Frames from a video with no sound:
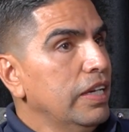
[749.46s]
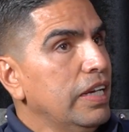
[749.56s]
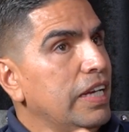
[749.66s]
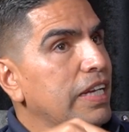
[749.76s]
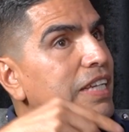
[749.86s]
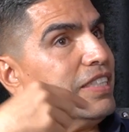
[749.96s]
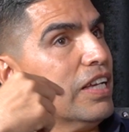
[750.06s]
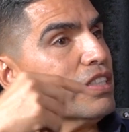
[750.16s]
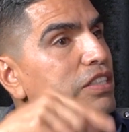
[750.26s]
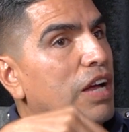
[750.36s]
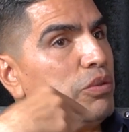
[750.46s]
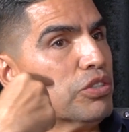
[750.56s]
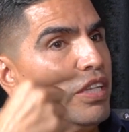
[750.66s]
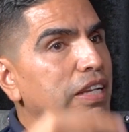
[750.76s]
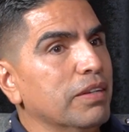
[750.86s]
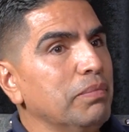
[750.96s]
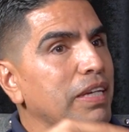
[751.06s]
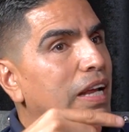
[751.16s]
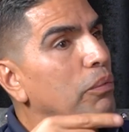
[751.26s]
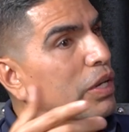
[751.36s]
And I started understanding, like,
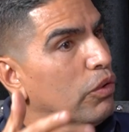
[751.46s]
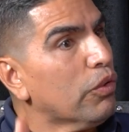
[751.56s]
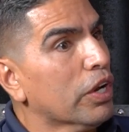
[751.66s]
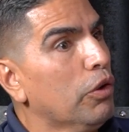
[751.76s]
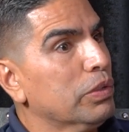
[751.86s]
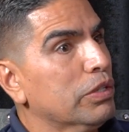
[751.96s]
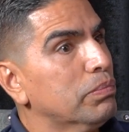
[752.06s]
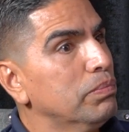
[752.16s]
man, I want to go help him.